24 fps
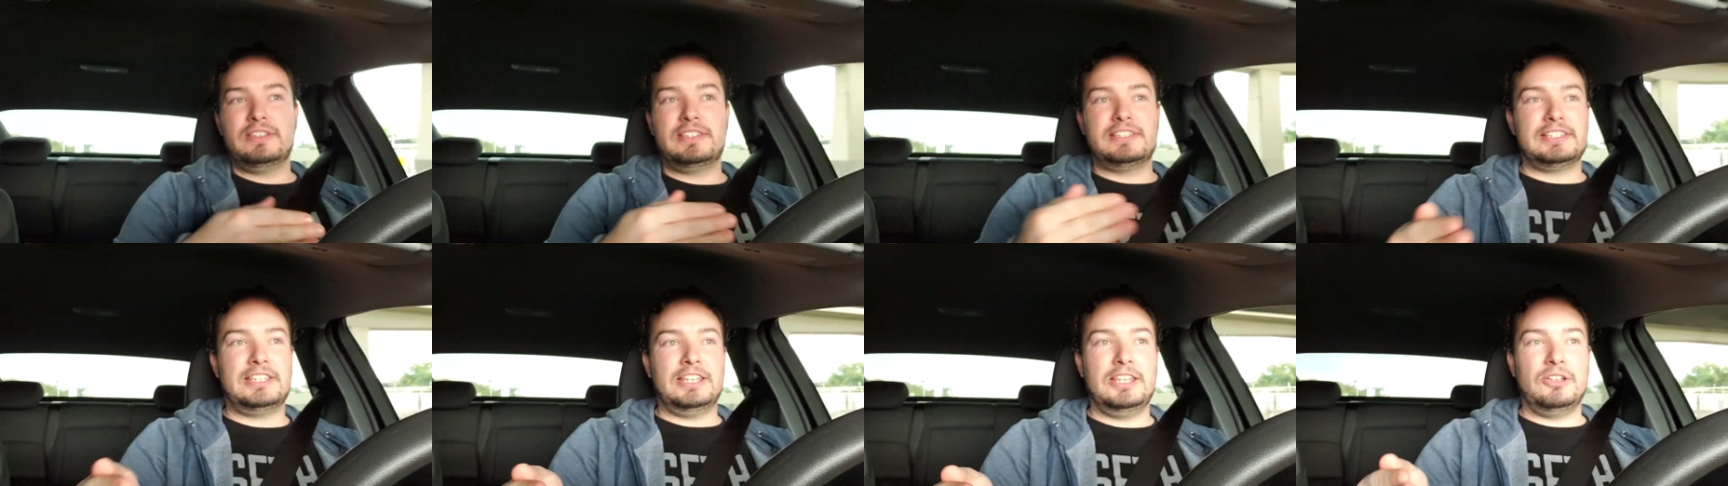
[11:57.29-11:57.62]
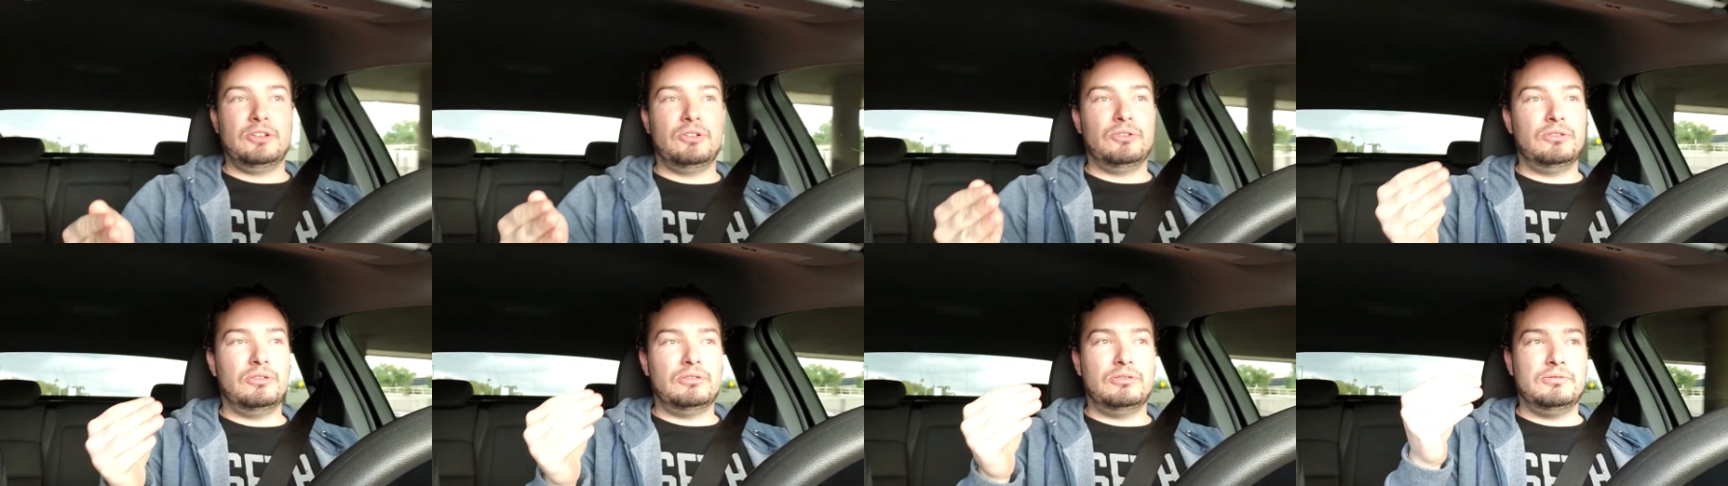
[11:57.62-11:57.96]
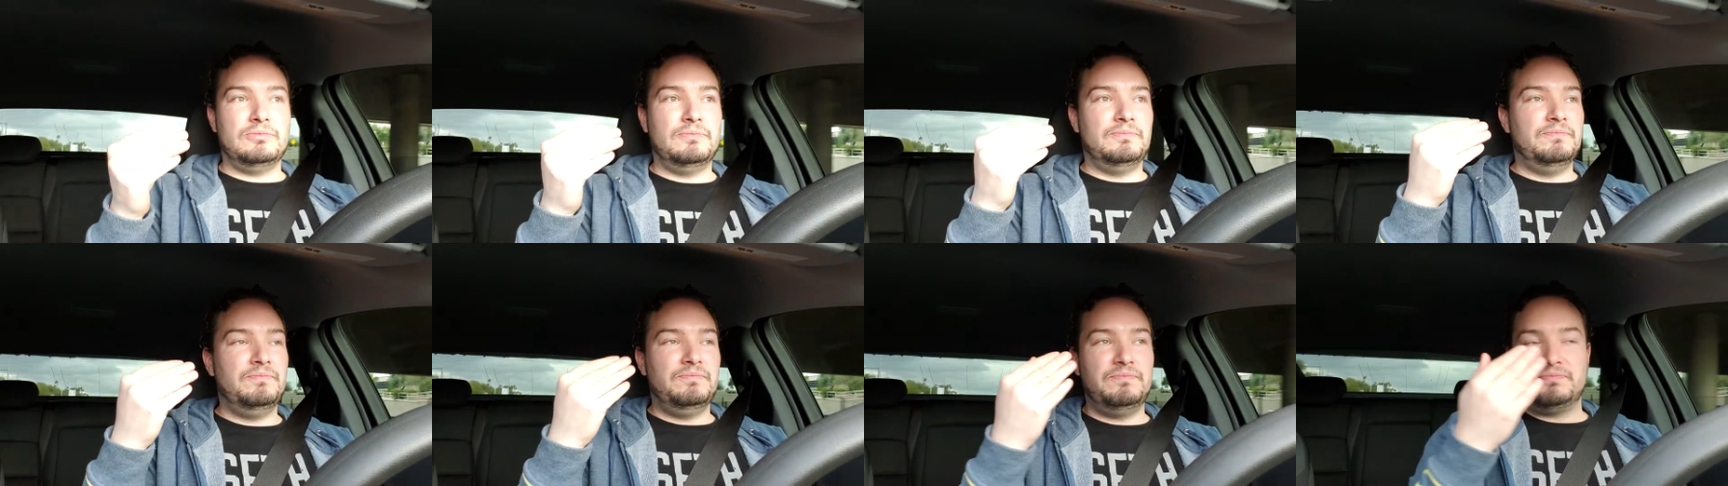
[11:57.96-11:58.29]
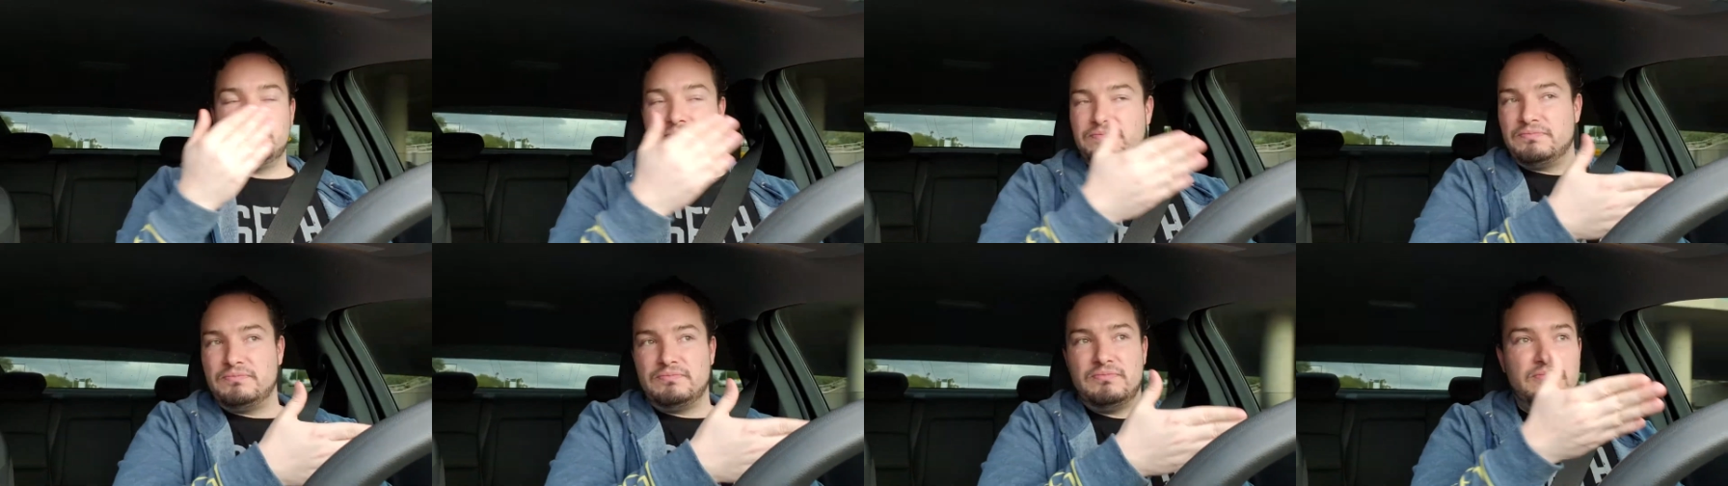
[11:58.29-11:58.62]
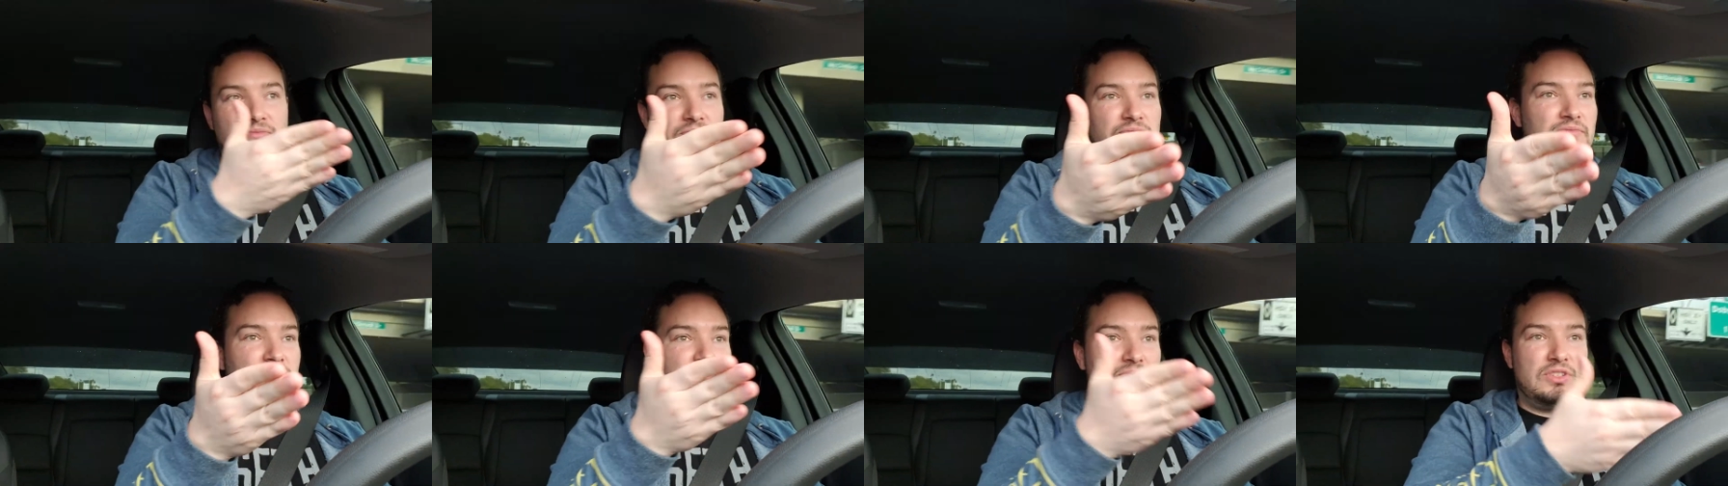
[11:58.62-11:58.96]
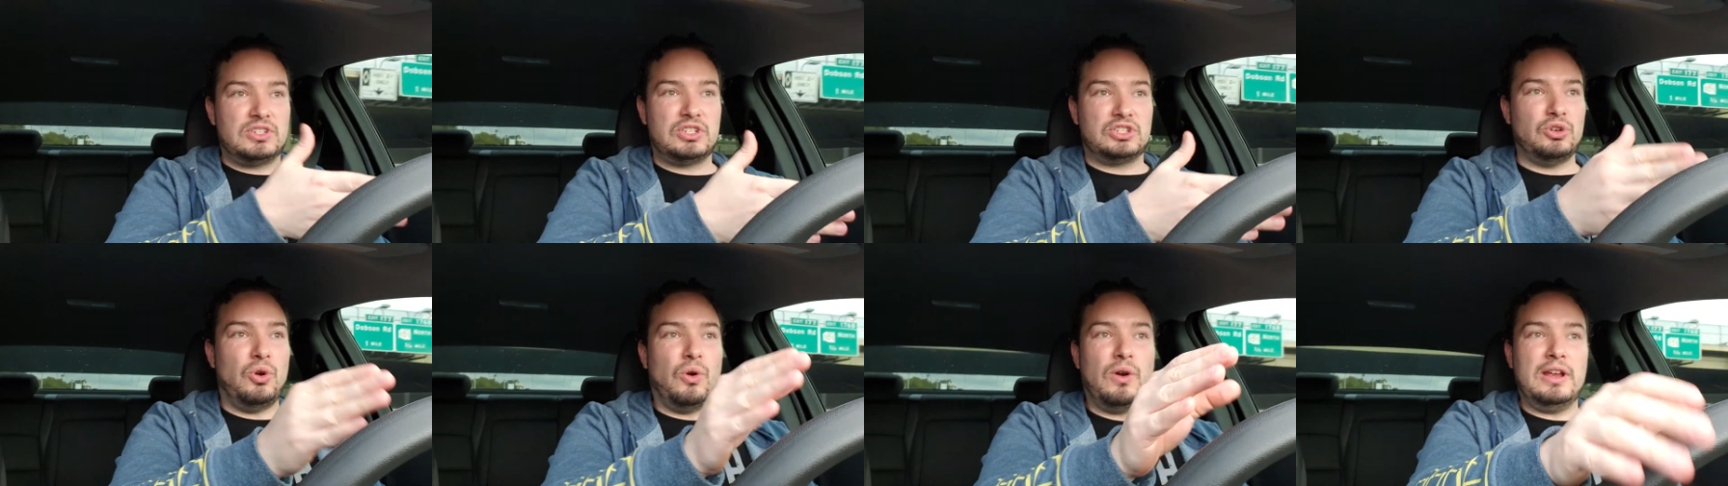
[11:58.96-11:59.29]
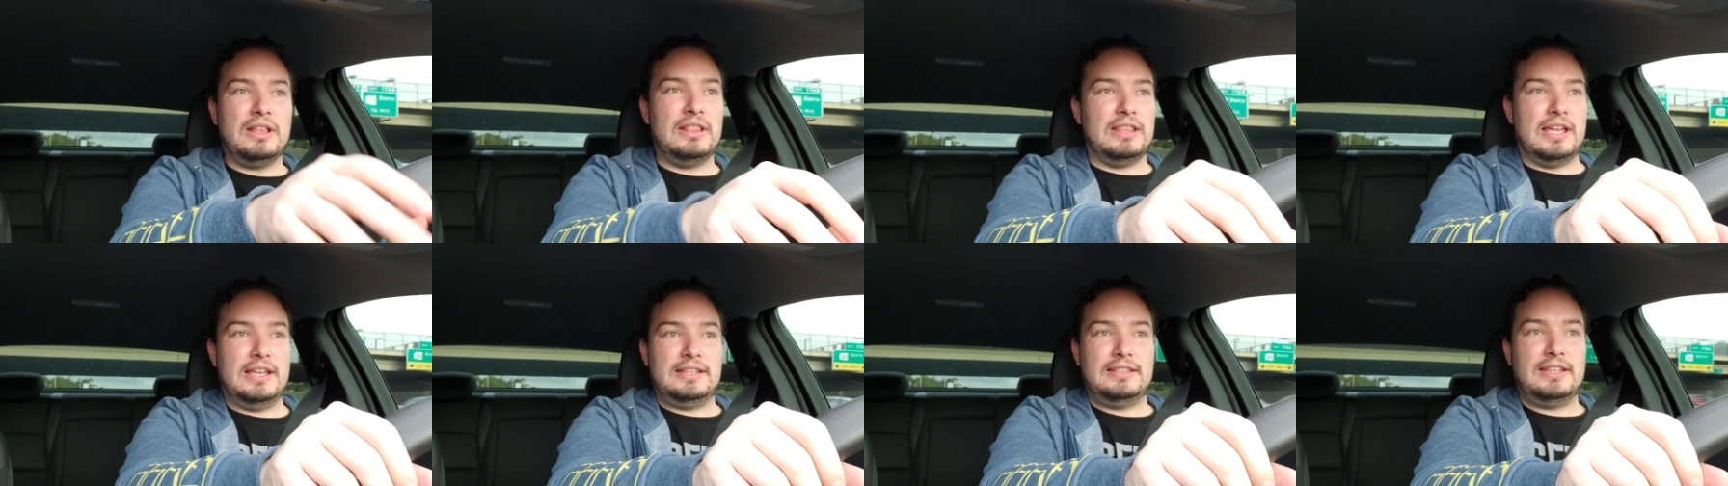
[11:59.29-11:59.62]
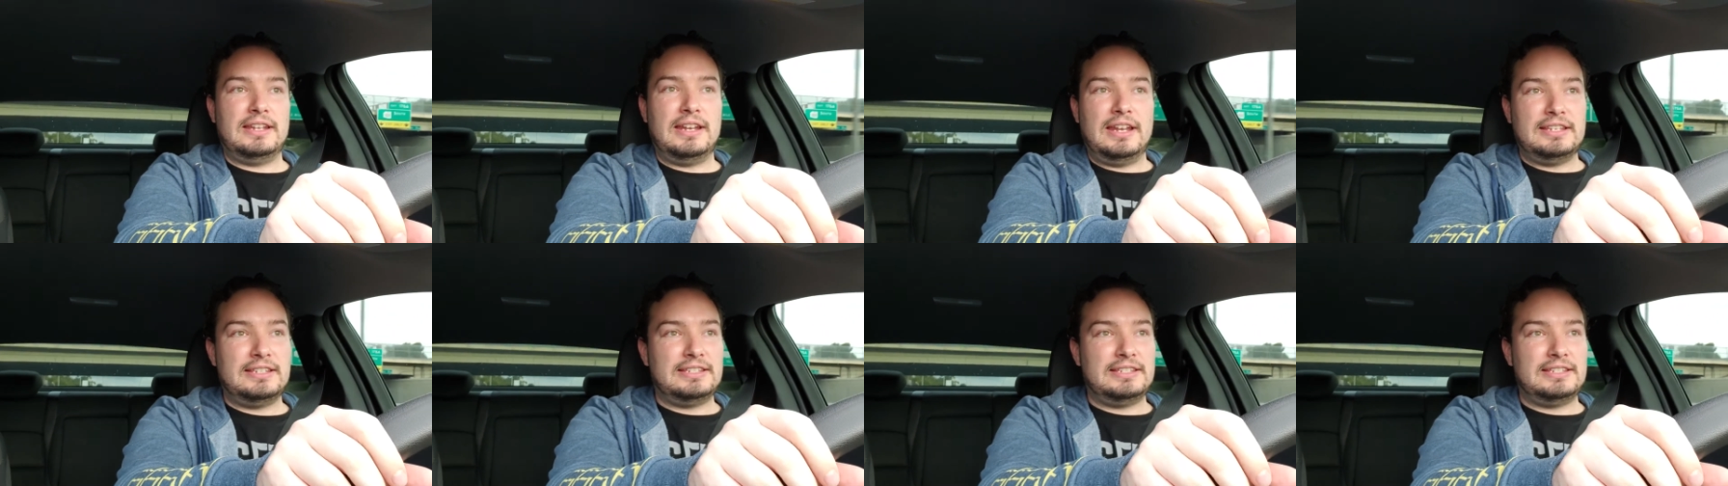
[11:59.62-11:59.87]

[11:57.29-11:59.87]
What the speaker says: single storyline that I